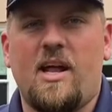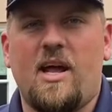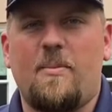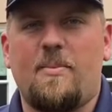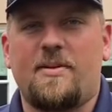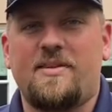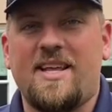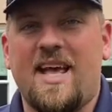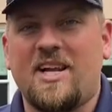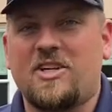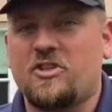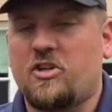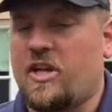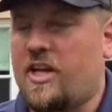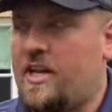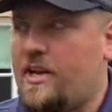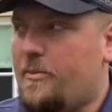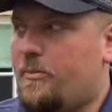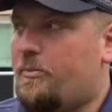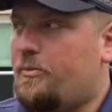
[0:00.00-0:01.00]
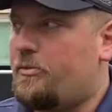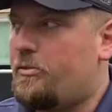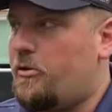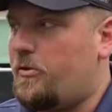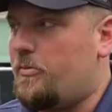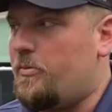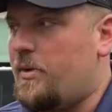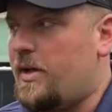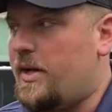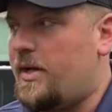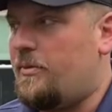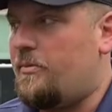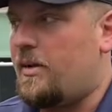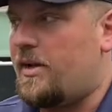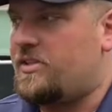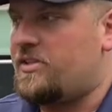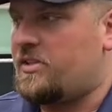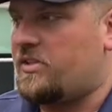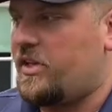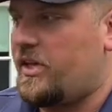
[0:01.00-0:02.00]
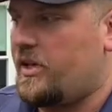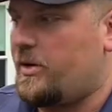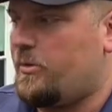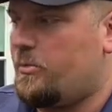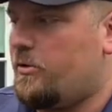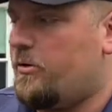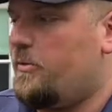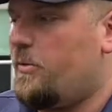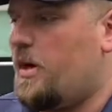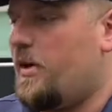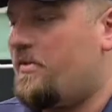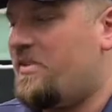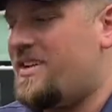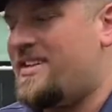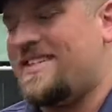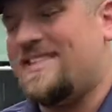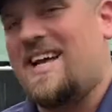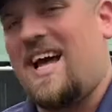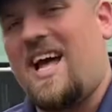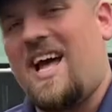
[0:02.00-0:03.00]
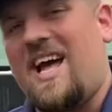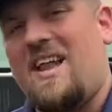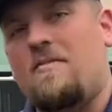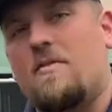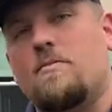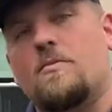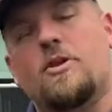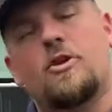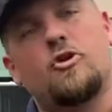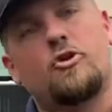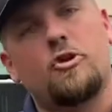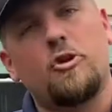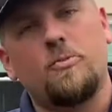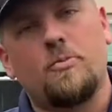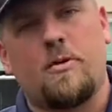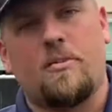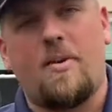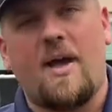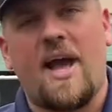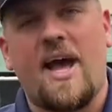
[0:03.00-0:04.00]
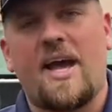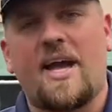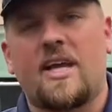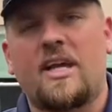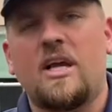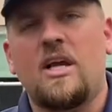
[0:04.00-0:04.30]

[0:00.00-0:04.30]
It's actually an improvement, basically an improvement of the design from the Trooper bag,